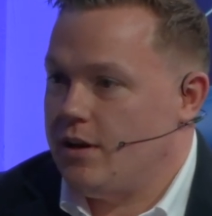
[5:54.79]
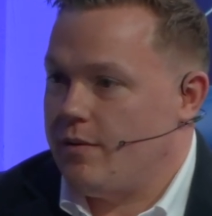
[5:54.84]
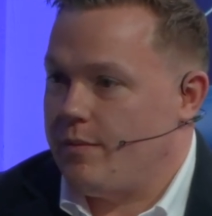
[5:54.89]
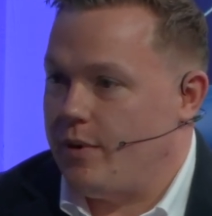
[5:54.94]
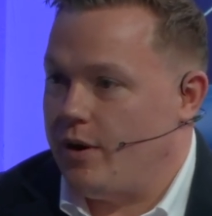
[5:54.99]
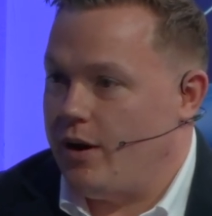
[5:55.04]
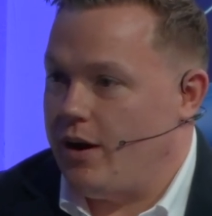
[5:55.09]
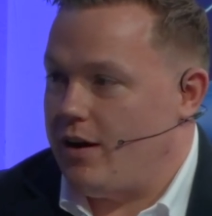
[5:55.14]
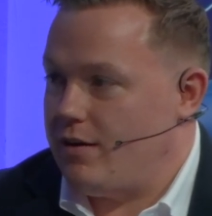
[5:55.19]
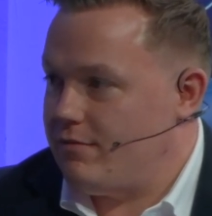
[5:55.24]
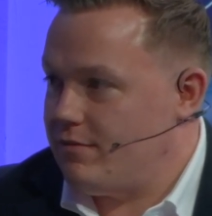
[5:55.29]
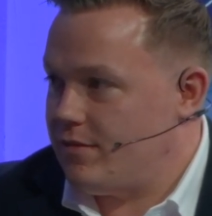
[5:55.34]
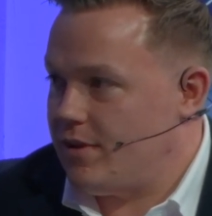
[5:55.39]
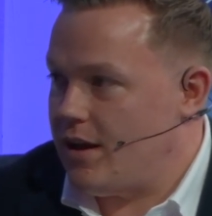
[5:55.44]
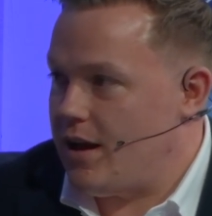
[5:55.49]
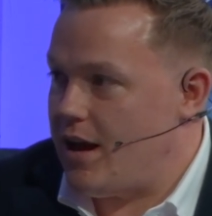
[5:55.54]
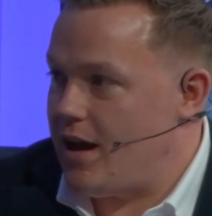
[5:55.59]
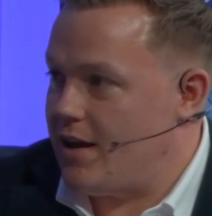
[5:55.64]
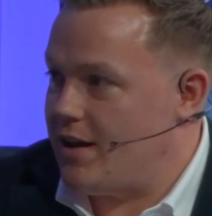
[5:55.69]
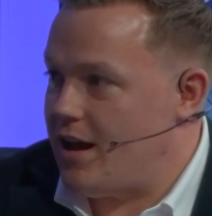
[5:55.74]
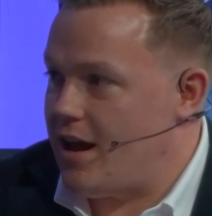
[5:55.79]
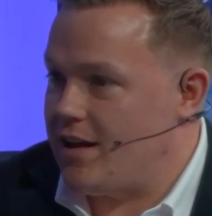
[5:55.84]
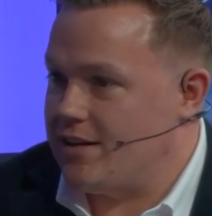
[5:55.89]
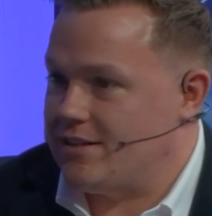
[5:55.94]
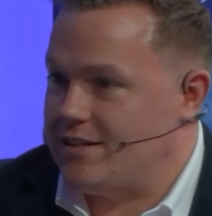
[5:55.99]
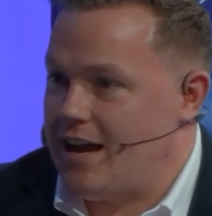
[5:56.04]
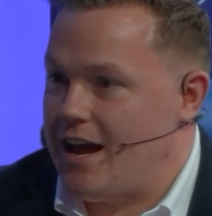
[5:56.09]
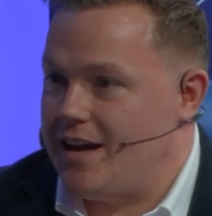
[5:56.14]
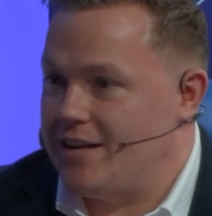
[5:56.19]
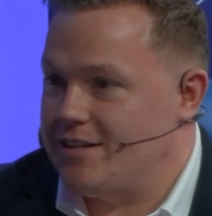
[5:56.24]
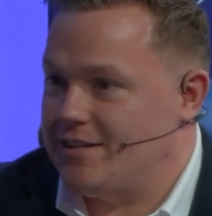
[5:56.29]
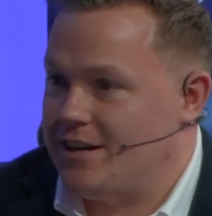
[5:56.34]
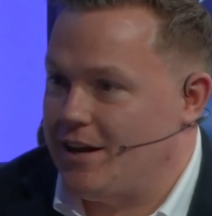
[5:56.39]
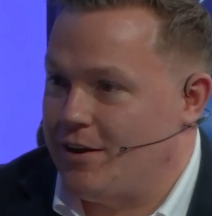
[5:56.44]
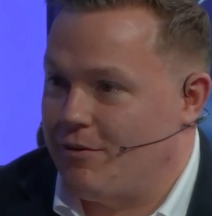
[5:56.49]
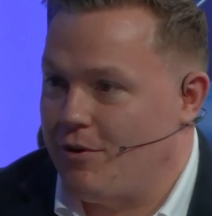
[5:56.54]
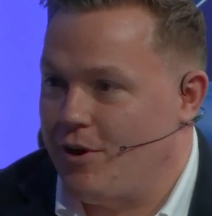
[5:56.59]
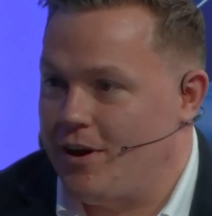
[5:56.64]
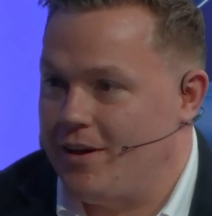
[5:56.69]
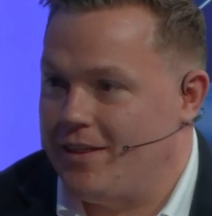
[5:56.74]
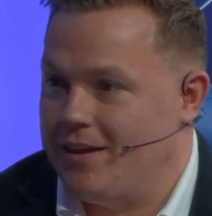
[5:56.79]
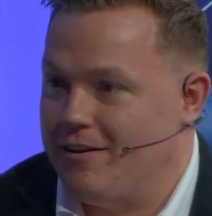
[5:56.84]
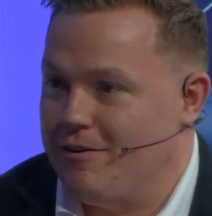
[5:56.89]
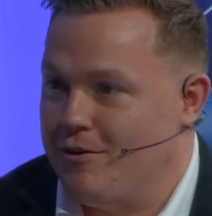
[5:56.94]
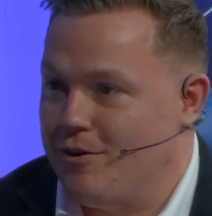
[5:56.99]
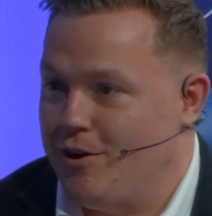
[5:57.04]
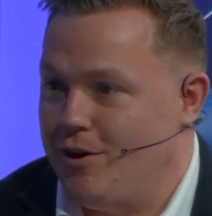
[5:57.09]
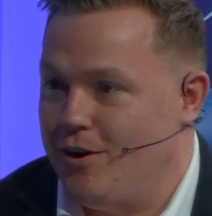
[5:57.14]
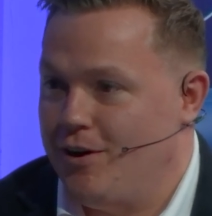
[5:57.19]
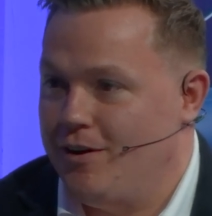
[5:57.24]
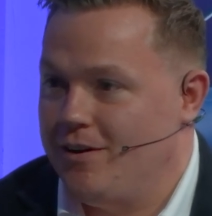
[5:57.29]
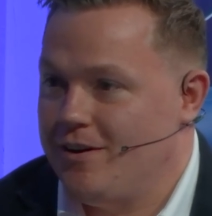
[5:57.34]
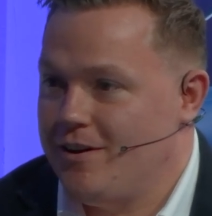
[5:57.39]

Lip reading: But as Dan's saying, right, there are